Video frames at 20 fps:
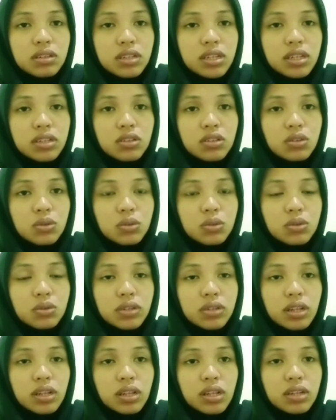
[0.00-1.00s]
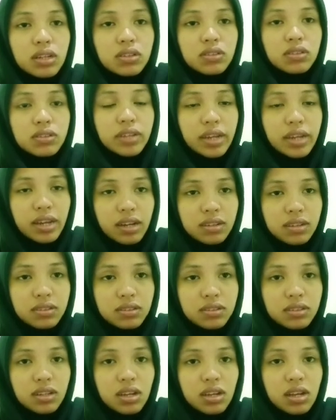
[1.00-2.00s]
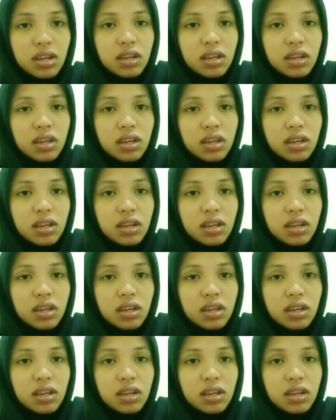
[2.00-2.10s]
need to select texts